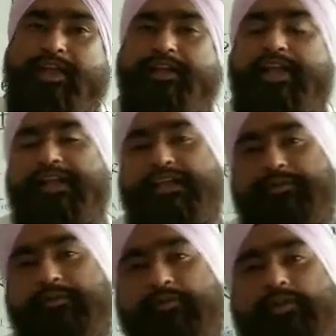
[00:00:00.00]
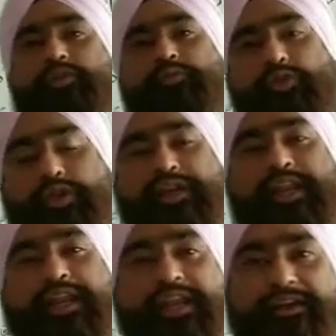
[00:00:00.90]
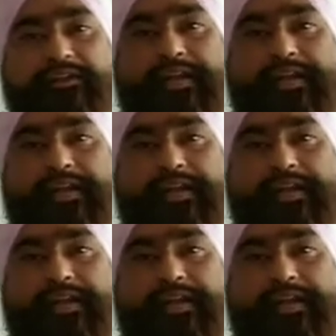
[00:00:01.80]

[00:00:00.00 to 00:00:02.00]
right night time you want to put a trade,